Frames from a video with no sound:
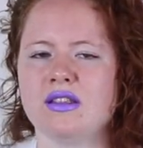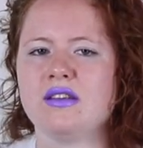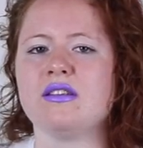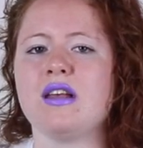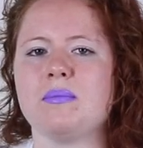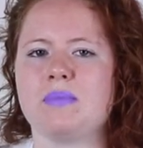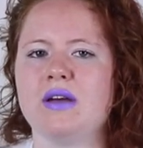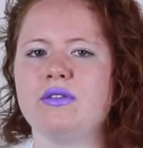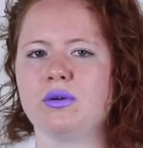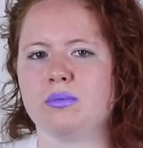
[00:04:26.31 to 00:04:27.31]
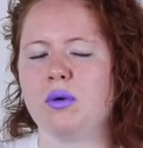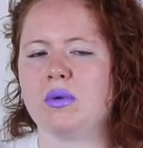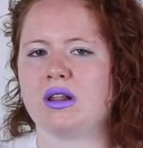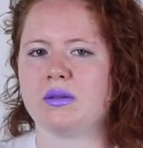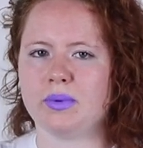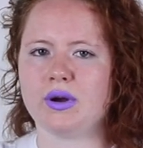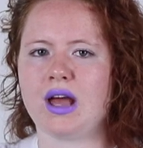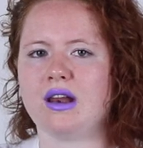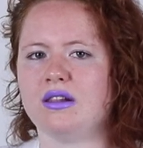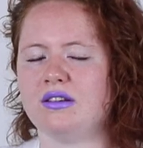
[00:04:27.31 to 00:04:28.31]
This is a pivotal moment in the book
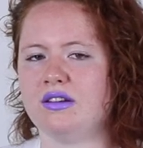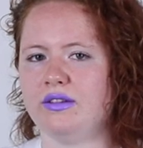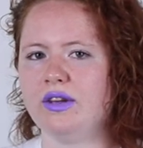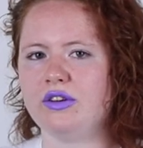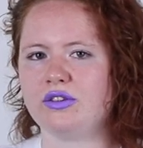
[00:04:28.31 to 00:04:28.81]
and in the TV